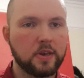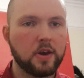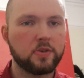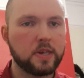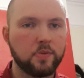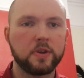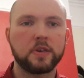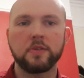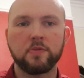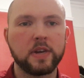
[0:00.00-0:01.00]
go, see where
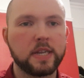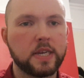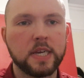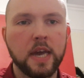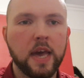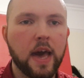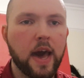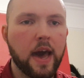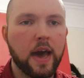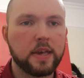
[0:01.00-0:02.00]
you can reach,
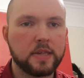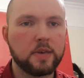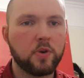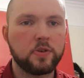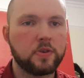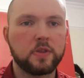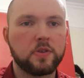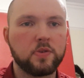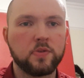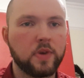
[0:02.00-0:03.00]
see what you can
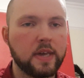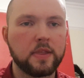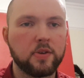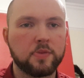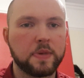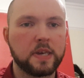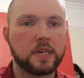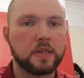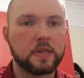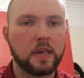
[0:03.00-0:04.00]
do in those
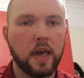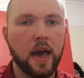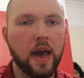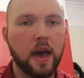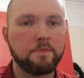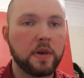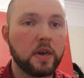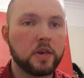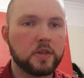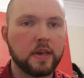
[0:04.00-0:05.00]
positions. So
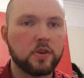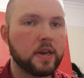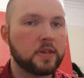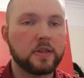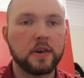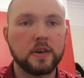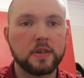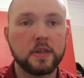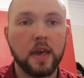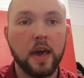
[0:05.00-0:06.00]
that's your
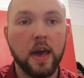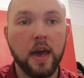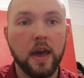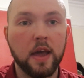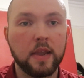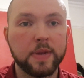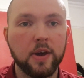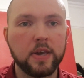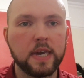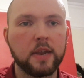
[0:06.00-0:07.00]
exercise. Let me know
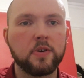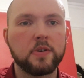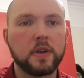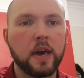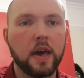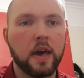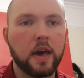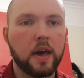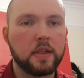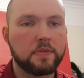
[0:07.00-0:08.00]
how you get
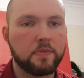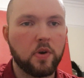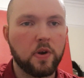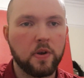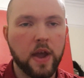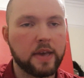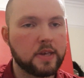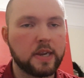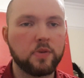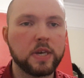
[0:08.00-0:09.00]
on or
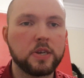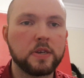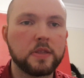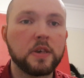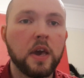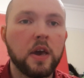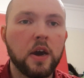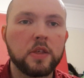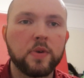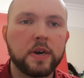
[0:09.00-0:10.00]
ask any questions.
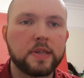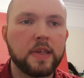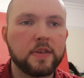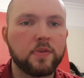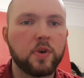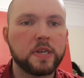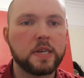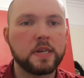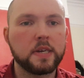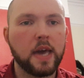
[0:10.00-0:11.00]
Otherwise, thanks for
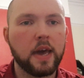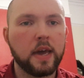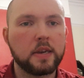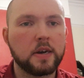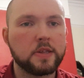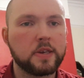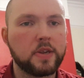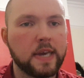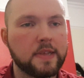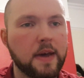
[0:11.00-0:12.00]
watching and I'll see you
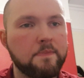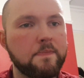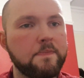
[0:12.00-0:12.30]
next time.